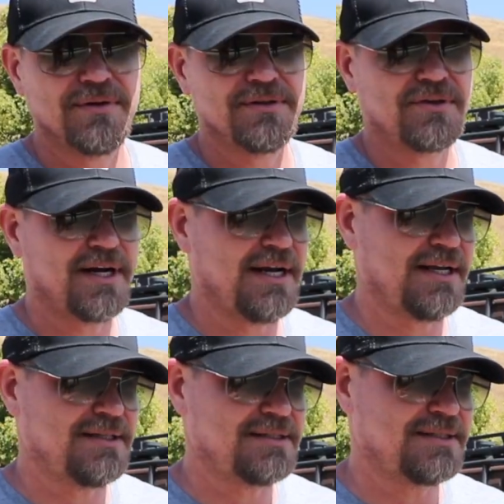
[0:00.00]
the
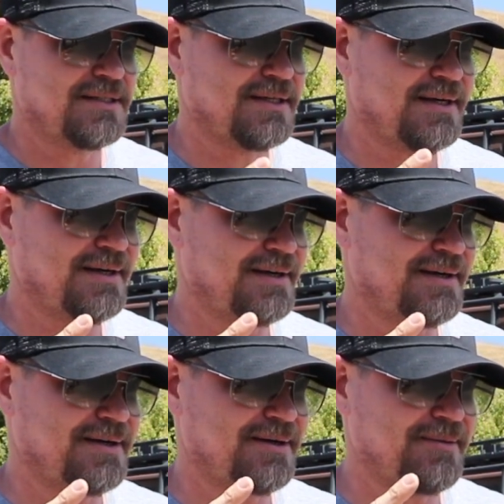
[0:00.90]
trans.
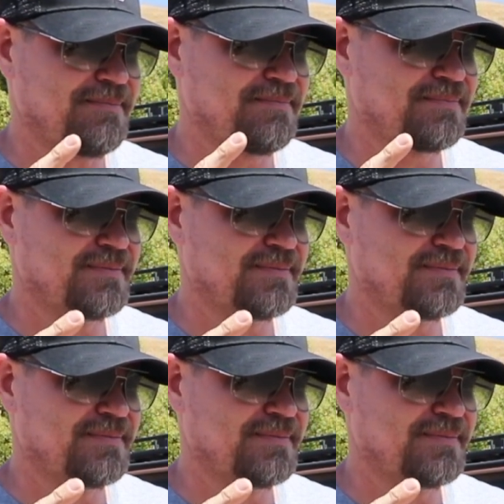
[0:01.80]
The